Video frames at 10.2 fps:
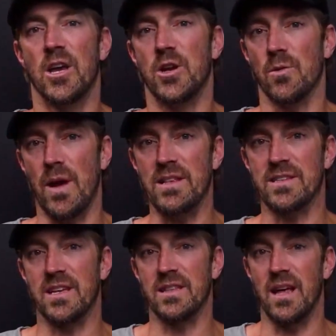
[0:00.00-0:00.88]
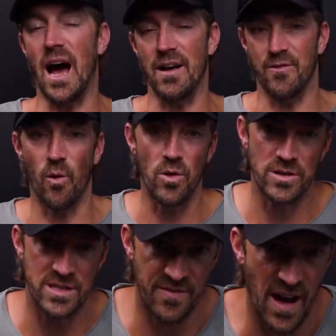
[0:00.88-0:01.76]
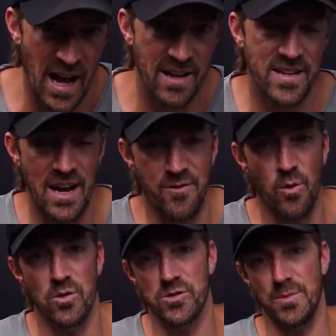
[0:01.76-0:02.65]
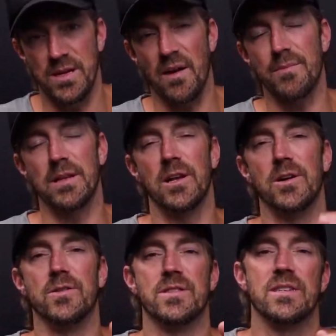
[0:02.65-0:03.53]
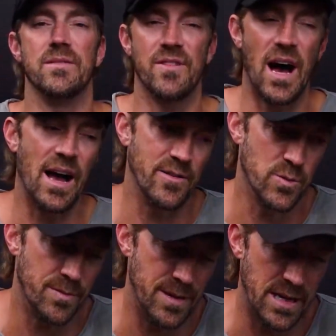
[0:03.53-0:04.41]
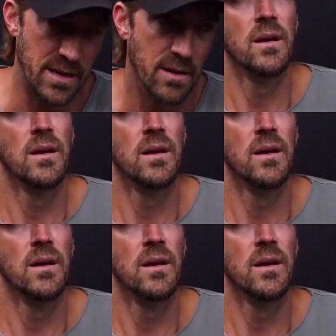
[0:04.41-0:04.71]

rates in the high 4s to 5s, high 4s would be government loans and 5s would be,